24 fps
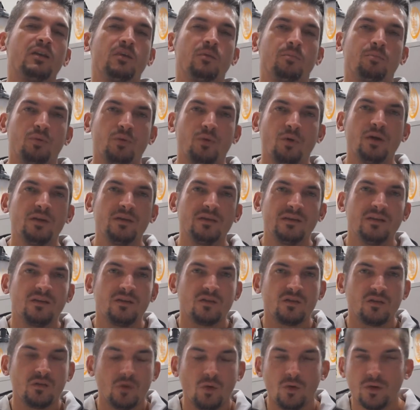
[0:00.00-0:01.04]
your protein
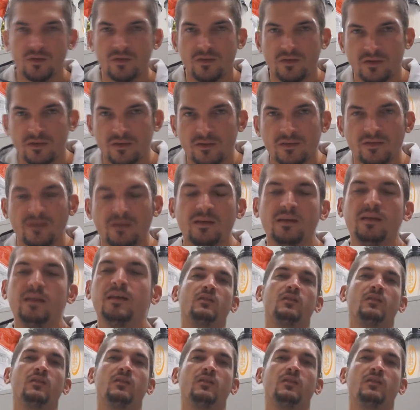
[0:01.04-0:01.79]
sources